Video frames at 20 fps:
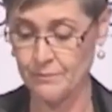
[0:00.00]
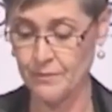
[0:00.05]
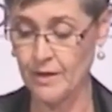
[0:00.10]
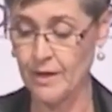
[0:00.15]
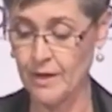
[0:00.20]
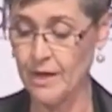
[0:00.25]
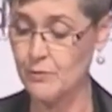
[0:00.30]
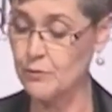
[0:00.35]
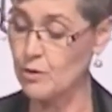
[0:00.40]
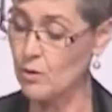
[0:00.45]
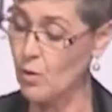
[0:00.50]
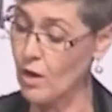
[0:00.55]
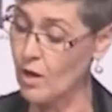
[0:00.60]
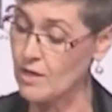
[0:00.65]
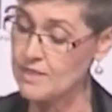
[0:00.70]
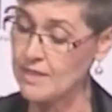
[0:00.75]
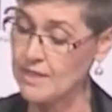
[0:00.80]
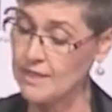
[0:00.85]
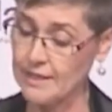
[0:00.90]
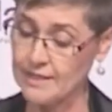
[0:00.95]
It
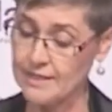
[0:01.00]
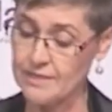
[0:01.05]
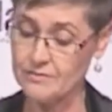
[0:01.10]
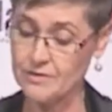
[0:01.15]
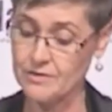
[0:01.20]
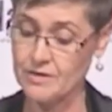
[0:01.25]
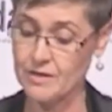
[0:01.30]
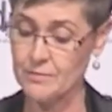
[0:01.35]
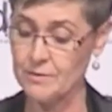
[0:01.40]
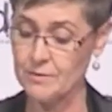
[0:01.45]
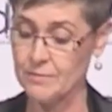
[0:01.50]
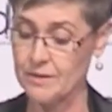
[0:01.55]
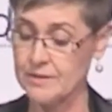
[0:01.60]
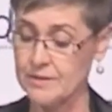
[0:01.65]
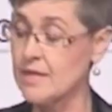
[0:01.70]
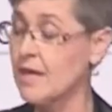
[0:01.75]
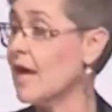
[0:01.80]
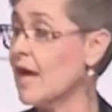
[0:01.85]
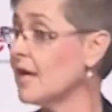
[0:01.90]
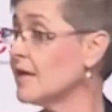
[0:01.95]
requires collective commitment
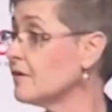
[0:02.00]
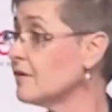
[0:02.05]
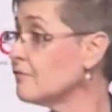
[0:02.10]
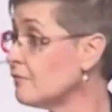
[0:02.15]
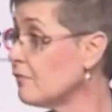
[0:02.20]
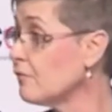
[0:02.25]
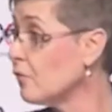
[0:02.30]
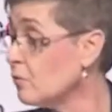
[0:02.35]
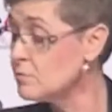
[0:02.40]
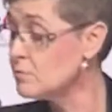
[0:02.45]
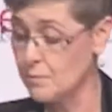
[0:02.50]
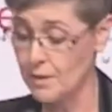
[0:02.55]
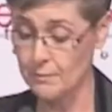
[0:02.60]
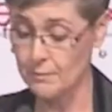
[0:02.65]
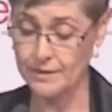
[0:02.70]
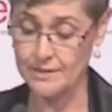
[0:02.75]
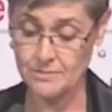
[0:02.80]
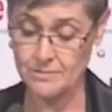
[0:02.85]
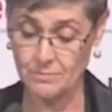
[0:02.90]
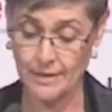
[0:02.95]
and an informed
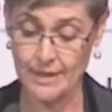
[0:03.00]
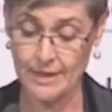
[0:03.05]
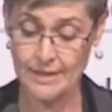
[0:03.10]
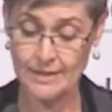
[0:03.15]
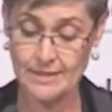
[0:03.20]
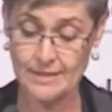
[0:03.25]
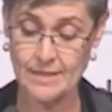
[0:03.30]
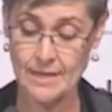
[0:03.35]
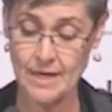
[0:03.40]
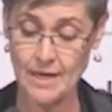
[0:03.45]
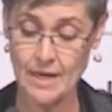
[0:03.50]
public debate